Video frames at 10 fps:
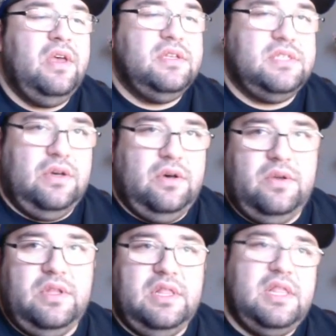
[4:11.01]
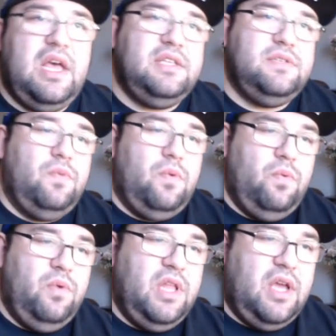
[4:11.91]
So that's
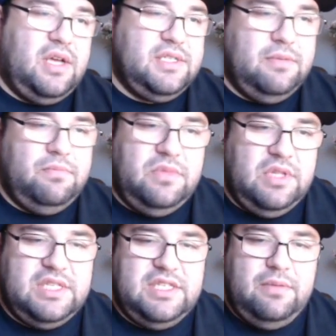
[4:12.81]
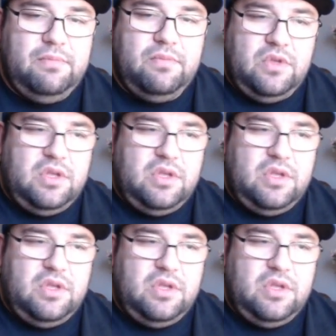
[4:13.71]
really awesome. Lets him,